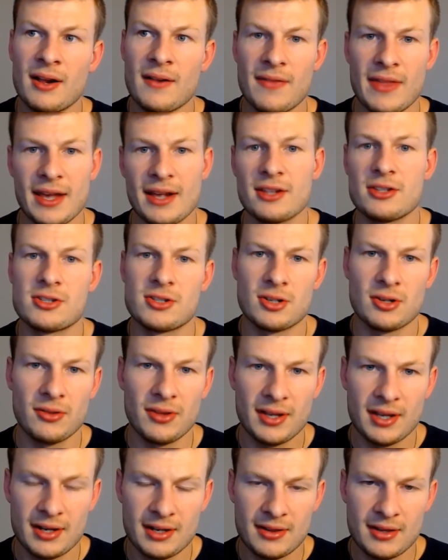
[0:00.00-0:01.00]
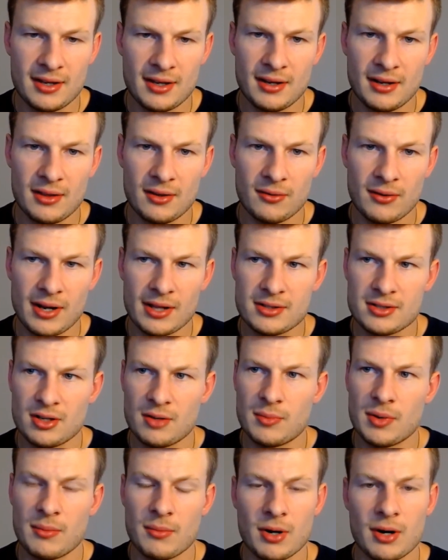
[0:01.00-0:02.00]
They can certainly get it done in the red
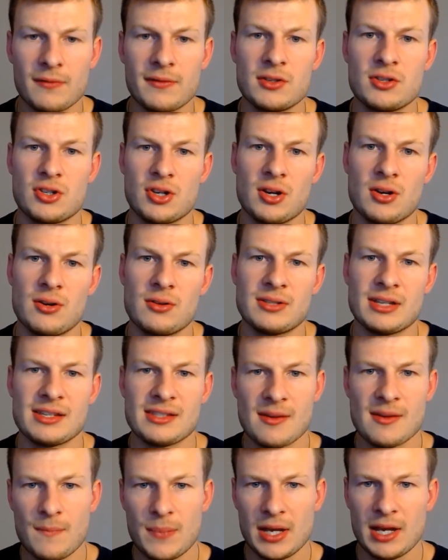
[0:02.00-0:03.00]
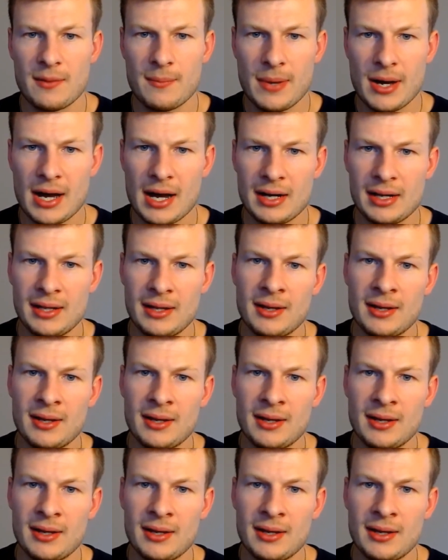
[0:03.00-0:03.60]
zone. But Marvin Jones, as a big body,